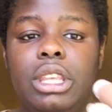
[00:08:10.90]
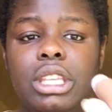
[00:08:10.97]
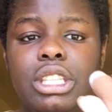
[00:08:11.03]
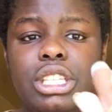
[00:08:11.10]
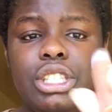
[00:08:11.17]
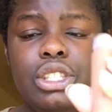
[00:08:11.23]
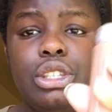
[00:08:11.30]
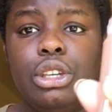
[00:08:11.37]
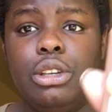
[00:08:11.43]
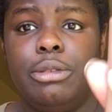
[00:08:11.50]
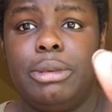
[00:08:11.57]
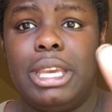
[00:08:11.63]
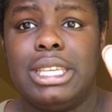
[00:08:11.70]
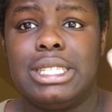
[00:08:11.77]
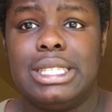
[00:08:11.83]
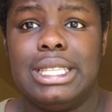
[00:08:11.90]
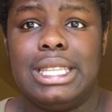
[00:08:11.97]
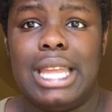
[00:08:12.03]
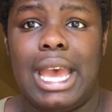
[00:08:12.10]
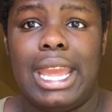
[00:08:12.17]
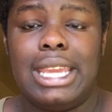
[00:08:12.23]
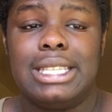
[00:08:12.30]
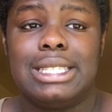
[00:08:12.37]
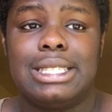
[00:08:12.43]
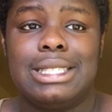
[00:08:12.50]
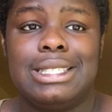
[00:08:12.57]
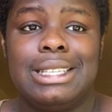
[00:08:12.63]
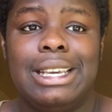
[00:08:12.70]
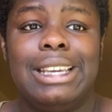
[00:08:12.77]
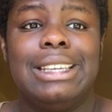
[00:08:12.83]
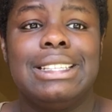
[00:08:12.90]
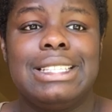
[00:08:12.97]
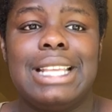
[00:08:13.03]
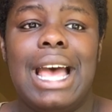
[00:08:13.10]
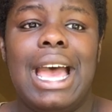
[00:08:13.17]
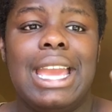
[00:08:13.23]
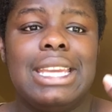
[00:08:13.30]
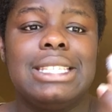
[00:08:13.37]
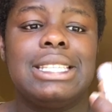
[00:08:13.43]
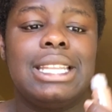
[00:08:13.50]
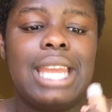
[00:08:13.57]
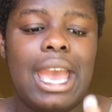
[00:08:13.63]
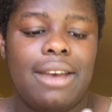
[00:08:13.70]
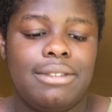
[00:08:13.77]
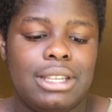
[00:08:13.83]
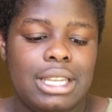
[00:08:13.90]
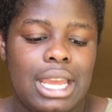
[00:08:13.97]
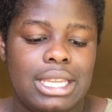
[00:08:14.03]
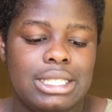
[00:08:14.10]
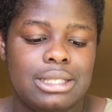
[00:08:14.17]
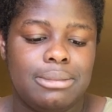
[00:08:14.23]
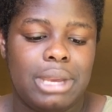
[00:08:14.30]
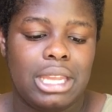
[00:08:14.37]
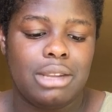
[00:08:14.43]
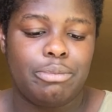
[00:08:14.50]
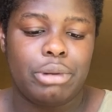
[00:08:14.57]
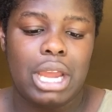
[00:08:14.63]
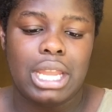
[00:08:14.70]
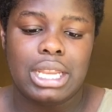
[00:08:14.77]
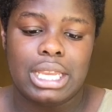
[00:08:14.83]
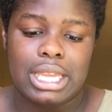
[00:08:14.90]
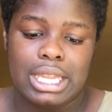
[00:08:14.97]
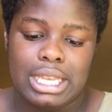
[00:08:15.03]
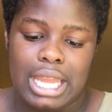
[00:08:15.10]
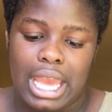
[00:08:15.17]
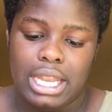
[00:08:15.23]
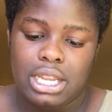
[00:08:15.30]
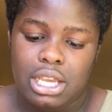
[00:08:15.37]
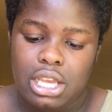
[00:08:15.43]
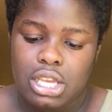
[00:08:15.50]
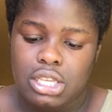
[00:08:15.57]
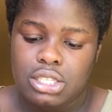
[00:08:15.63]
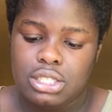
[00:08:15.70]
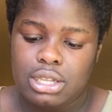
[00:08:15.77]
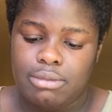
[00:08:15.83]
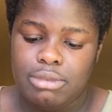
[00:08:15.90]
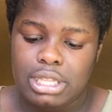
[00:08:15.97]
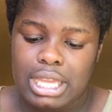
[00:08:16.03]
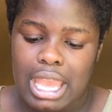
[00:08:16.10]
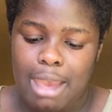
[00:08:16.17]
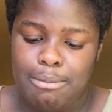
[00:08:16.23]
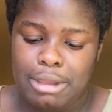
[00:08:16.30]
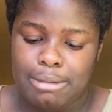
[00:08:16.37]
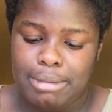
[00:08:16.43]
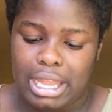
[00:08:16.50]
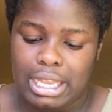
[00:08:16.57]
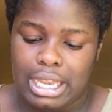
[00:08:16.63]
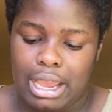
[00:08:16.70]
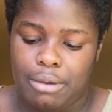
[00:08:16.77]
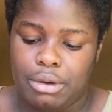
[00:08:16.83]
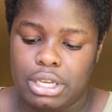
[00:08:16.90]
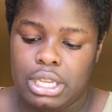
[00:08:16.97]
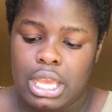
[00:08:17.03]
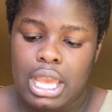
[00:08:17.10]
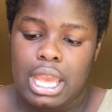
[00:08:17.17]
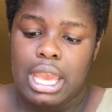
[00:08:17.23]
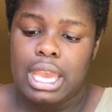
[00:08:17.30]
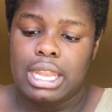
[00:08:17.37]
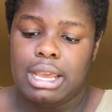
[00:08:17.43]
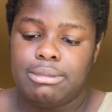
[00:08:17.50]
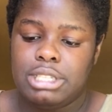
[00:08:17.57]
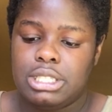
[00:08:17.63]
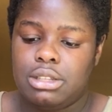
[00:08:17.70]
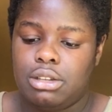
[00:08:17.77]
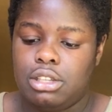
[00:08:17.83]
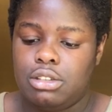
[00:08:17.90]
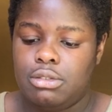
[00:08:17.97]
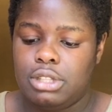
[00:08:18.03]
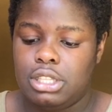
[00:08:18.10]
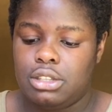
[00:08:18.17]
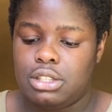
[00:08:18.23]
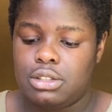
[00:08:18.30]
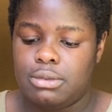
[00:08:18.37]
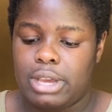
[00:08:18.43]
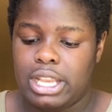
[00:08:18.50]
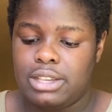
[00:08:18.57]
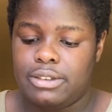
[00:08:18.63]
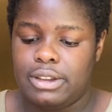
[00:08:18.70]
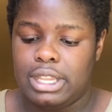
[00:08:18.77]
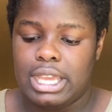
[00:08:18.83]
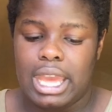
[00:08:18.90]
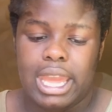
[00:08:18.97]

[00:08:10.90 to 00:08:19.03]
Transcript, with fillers: This tube is nice size and have a nice amount of product in that. So I'm really happy about that one. And I'm just going to do a little swatch for you